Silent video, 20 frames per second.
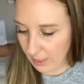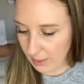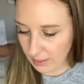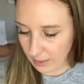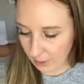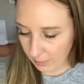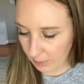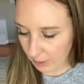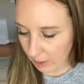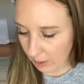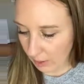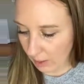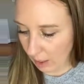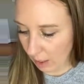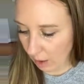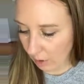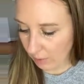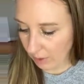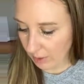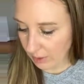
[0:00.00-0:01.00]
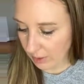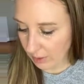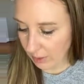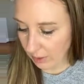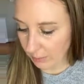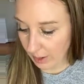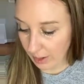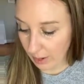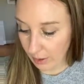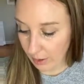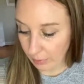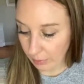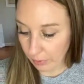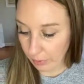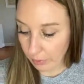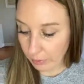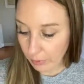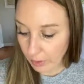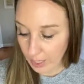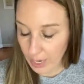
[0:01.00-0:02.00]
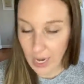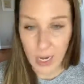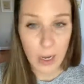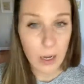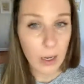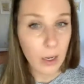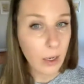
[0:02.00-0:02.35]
I'm gonna go into my 03